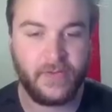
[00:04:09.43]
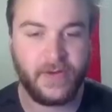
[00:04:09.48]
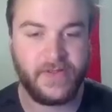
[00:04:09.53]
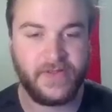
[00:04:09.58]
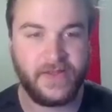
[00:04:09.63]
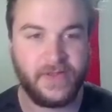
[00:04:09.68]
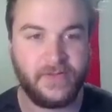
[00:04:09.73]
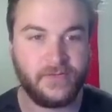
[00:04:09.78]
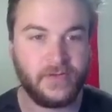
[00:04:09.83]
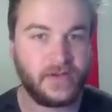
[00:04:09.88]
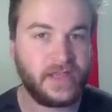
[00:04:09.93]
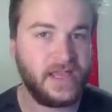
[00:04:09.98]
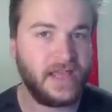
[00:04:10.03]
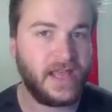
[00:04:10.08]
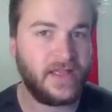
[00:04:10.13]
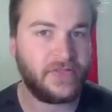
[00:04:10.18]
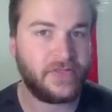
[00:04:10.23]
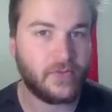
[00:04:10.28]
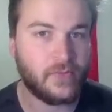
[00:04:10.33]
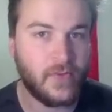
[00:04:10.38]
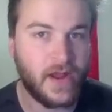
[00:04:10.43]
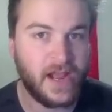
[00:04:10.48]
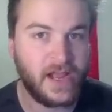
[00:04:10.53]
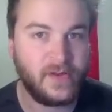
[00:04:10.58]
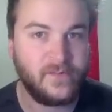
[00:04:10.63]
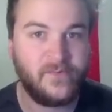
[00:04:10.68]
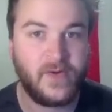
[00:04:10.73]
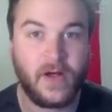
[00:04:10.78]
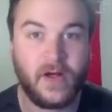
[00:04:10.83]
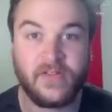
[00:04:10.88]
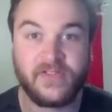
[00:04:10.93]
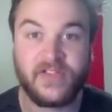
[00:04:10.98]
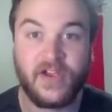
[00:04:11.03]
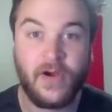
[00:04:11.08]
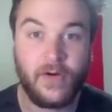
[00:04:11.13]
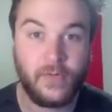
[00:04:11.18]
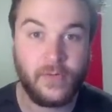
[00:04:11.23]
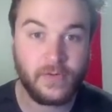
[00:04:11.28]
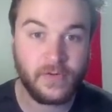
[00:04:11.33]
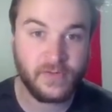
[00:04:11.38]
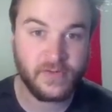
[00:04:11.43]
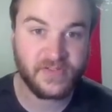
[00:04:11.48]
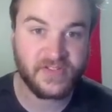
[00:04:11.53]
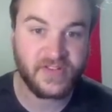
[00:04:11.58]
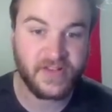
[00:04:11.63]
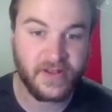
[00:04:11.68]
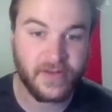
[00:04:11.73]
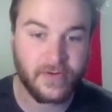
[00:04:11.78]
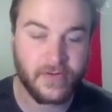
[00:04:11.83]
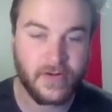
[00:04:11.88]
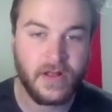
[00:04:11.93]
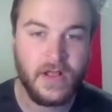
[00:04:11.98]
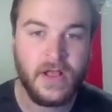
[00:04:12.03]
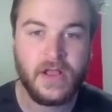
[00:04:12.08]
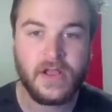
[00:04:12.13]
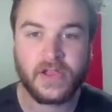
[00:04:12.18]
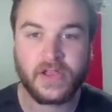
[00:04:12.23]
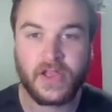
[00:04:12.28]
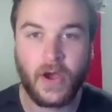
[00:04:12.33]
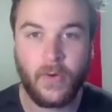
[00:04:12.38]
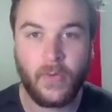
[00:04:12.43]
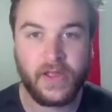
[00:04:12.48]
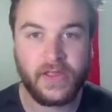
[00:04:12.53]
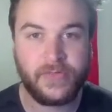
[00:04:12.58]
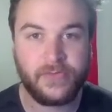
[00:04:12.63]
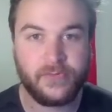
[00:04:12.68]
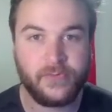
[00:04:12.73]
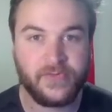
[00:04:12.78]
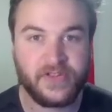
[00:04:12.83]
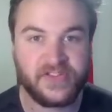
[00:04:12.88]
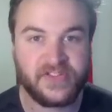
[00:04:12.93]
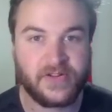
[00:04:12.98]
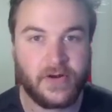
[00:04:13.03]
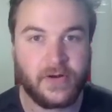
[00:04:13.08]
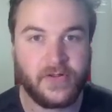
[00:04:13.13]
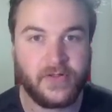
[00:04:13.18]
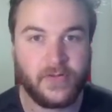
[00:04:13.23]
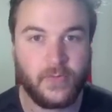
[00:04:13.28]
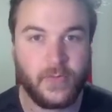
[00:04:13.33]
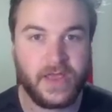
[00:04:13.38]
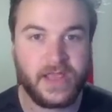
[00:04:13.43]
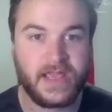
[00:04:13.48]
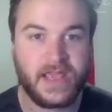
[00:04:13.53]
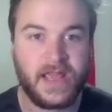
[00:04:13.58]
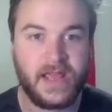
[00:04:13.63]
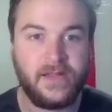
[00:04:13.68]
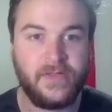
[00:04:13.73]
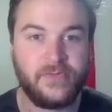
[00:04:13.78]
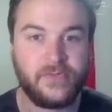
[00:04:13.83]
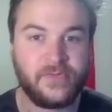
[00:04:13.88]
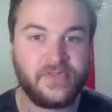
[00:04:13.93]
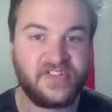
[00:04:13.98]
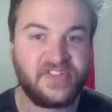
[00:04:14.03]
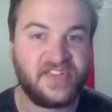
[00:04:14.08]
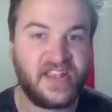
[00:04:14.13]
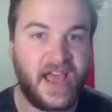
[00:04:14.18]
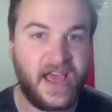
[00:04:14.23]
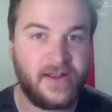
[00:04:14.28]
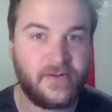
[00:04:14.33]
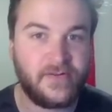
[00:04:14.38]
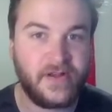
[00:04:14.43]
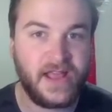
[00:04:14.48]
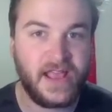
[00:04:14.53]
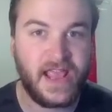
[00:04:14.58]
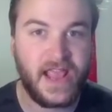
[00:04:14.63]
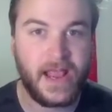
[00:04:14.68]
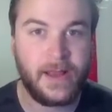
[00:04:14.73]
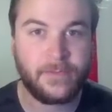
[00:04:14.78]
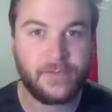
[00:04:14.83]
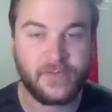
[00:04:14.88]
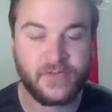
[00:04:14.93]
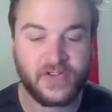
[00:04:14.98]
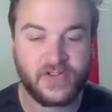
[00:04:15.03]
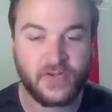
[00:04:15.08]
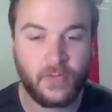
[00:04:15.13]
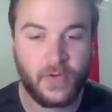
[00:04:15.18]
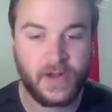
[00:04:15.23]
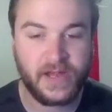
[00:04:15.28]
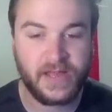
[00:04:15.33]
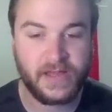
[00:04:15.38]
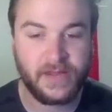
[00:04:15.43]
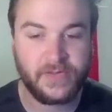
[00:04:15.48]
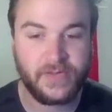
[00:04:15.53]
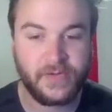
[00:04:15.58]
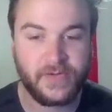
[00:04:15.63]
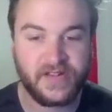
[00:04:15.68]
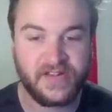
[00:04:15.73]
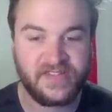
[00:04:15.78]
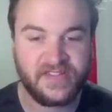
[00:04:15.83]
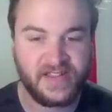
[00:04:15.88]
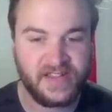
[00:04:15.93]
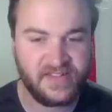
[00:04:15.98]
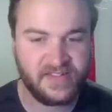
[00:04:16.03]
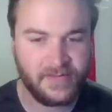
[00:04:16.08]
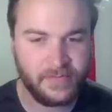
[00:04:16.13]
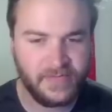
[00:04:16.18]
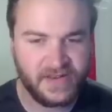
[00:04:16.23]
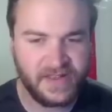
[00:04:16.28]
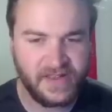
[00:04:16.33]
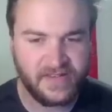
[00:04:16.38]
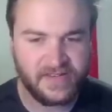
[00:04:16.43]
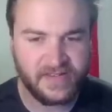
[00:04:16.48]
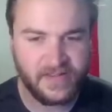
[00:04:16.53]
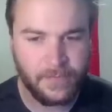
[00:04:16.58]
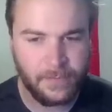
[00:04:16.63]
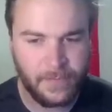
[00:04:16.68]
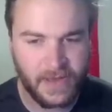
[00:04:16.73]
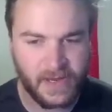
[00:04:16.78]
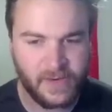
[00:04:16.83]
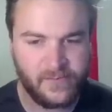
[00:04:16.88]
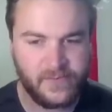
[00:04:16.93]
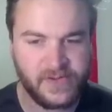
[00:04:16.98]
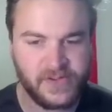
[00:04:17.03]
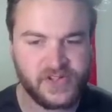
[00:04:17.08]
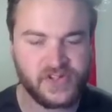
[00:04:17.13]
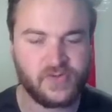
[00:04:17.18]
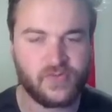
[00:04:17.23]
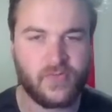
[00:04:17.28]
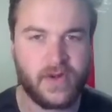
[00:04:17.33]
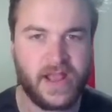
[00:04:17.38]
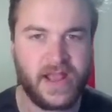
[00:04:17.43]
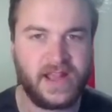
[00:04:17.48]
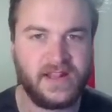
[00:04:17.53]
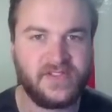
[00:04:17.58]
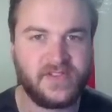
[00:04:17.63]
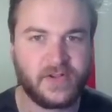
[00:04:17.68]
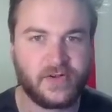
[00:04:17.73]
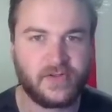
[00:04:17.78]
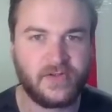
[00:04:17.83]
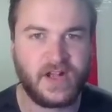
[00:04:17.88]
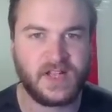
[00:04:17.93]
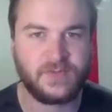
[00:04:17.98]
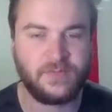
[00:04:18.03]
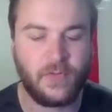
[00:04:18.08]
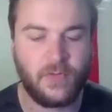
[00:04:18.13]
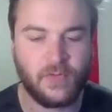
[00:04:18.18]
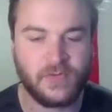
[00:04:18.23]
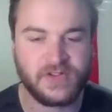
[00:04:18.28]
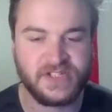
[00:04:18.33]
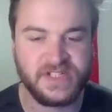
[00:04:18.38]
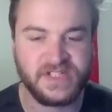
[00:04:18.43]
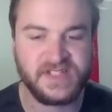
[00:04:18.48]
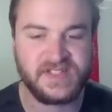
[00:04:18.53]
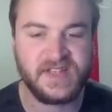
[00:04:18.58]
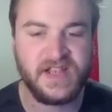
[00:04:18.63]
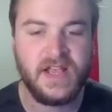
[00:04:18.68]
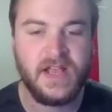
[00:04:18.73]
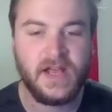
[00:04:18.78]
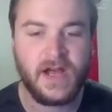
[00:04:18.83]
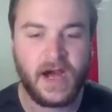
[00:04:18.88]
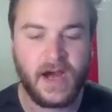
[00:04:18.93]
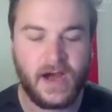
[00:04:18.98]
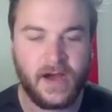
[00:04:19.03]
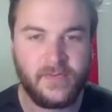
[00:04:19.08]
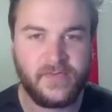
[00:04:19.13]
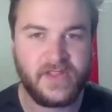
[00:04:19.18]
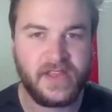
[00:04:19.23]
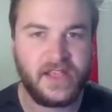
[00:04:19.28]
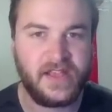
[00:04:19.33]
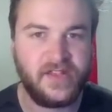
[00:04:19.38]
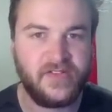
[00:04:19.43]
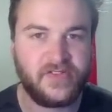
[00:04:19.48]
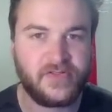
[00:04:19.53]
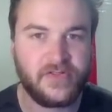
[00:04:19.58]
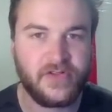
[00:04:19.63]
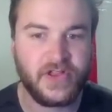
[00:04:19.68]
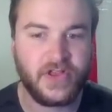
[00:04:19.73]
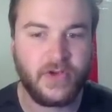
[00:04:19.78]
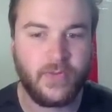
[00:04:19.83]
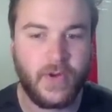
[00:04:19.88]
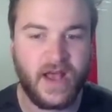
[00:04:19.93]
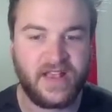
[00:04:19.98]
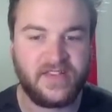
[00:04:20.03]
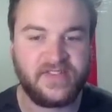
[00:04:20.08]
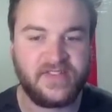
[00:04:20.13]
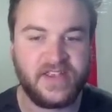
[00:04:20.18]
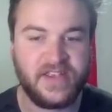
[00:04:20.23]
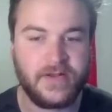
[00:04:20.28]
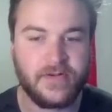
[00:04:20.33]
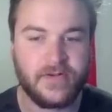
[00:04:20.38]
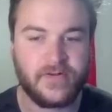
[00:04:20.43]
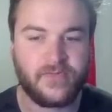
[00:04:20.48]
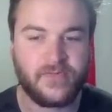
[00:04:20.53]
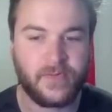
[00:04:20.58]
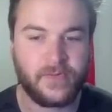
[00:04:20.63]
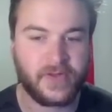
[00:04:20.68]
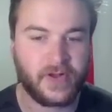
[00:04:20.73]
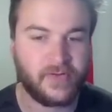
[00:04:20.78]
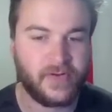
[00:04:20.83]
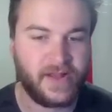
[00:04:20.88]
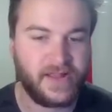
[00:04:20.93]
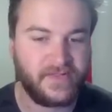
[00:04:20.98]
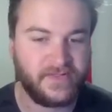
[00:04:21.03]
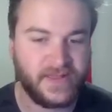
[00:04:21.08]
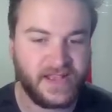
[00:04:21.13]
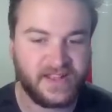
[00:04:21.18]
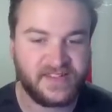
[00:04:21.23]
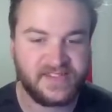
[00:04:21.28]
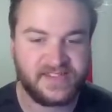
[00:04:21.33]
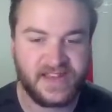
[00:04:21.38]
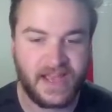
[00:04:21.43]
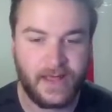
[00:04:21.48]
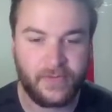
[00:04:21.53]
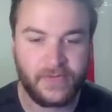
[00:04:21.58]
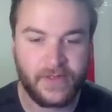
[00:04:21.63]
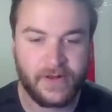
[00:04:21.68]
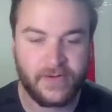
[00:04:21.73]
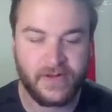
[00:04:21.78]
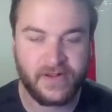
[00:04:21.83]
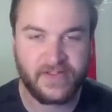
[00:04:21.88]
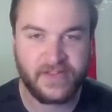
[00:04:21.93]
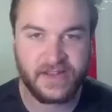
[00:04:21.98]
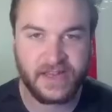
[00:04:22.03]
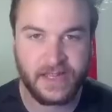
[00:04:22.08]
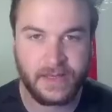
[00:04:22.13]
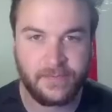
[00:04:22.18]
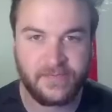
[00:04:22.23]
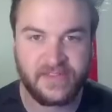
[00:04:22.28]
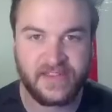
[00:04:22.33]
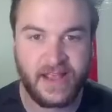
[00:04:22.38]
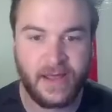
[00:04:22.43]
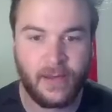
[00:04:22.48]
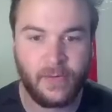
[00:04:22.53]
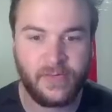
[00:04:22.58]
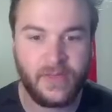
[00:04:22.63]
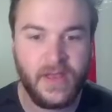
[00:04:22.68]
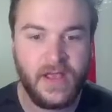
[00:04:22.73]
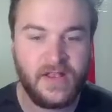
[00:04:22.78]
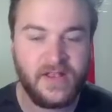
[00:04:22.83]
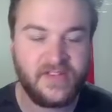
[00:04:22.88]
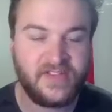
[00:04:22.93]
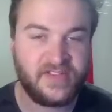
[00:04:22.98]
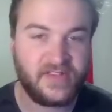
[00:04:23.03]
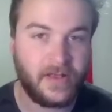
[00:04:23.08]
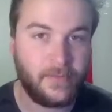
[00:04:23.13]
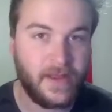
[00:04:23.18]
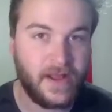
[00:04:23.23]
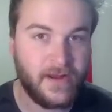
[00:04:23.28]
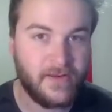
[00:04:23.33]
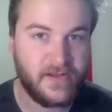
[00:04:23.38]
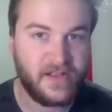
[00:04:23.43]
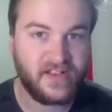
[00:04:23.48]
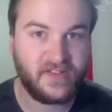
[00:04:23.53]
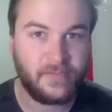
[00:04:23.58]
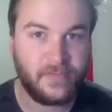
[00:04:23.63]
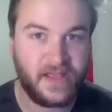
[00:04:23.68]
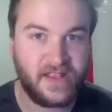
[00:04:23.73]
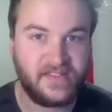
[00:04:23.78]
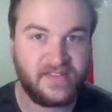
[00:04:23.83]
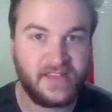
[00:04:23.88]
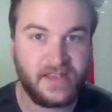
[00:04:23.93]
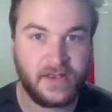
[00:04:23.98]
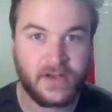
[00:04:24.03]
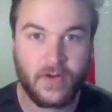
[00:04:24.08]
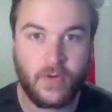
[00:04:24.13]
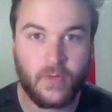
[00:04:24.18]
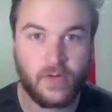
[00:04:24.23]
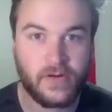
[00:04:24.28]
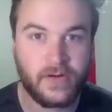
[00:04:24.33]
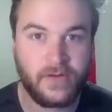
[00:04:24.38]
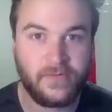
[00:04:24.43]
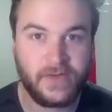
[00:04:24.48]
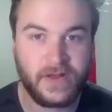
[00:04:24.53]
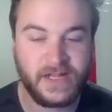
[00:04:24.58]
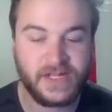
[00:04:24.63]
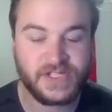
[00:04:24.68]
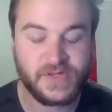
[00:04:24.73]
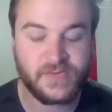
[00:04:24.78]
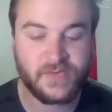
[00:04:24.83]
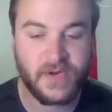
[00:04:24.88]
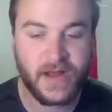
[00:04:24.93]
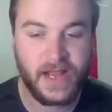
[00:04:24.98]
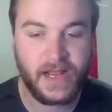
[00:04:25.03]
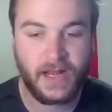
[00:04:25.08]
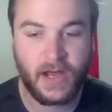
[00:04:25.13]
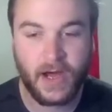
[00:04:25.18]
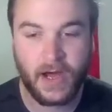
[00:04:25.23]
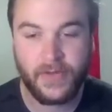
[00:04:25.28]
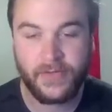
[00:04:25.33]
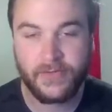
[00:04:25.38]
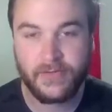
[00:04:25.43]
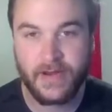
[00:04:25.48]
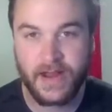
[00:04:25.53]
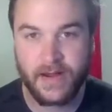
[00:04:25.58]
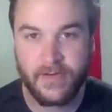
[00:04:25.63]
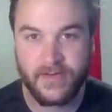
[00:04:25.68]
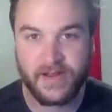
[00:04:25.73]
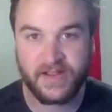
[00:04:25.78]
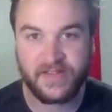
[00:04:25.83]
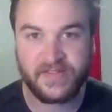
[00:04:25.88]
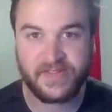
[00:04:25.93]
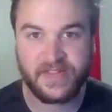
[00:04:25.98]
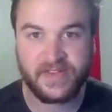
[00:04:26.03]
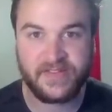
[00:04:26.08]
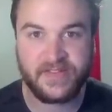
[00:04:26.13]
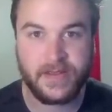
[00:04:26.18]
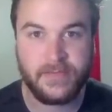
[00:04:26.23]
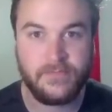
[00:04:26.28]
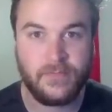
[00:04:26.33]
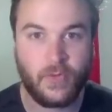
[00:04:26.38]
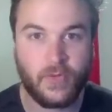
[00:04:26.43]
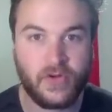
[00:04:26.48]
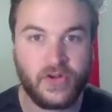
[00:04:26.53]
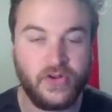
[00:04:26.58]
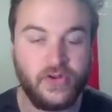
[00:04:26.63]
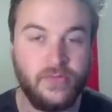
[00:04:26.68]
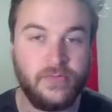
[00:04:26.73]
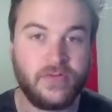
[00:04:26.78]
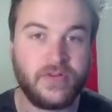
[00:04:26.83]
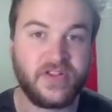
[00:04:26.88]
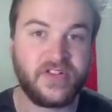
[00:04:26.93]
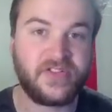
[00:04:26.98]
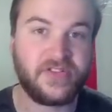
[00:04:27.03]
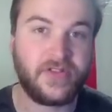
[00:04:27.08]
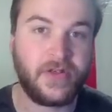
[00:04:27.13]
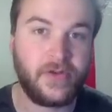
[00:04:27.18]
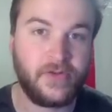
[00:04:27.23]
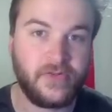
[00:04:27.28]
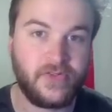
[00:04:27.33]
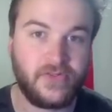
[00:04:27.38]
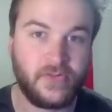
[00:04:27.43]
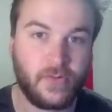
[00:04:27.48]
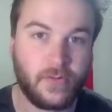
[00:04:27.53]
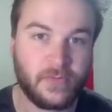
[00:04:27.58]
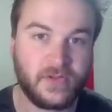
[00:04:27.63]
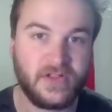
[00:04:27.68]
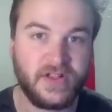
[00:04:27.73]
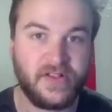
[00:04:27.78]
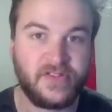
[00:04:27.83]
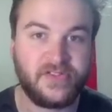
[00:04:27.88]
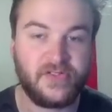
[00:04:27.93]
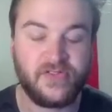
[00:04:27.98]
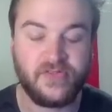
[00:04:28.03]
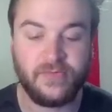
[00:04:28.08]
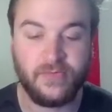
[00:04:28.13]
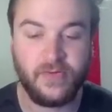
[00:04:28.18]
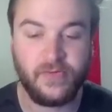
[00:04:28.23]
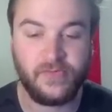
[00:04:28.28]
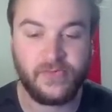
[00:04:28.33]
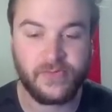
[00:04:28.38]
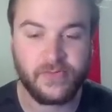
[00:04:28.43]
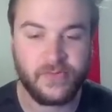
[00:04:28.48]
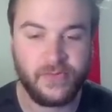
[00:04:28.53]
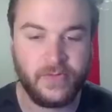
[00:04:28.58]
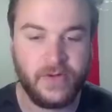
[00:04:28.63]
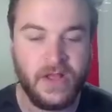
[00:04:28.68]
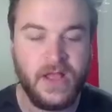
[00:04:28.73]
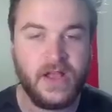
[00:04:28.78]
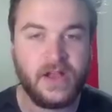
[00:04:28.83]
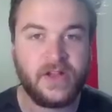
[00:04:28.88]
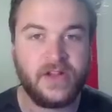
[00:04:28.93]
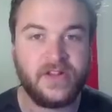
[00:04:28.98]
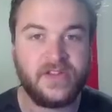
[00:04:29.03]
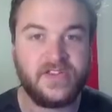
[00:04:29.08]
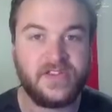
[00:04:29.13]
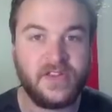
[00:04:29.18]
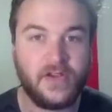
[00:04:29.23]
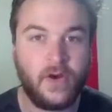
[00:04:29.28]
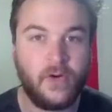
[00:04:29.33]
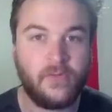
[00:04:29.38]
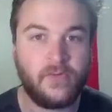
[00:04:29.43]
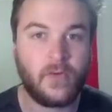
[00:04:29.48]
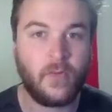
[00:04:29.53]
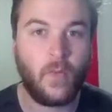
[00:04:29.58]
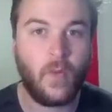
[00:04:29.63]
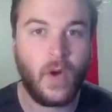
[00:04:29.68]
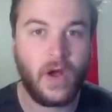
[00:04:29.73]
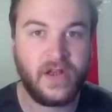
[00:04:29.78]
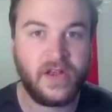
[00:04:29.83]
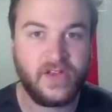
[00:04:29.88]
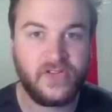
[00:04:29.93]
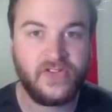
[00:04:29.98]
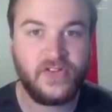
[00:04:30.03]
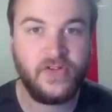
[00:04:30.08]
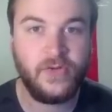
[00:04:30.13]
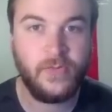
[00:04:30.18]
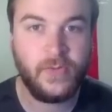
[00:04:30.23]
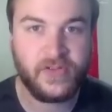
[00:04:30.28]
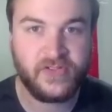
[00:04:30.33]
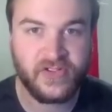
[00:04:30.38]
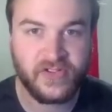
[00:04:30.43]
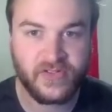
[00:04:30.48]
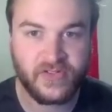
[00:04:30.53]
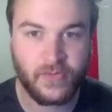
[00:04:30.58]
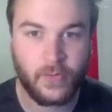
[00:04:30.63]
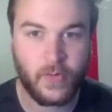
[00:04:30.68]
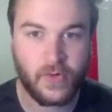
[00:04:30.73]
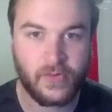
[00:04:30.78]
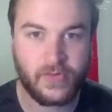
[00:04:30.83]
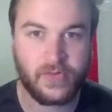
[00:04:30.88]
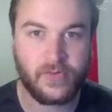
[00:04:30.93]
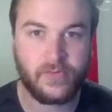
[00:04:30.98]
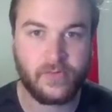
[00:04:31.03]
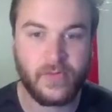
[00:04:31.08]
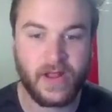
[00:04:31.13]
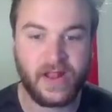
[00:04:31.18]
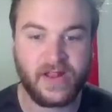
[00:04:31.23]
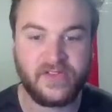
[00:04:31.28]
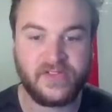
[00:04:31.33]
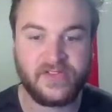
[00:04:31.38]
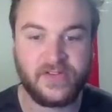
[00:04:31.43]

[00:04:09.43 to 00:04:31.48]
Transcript: And then looking at the rainfall totals here, going through the start of the weekend through Saturday, April the 20th, you can see some decent beneficial rains across portions of the eastern U.S. here from the Great Lakes down there into the Deep South. Some areas may see 1/4 of an inch of rain. Other areas that see more numerous thunderstorm clusters move through could see over 1 to 2 inches worth of rain.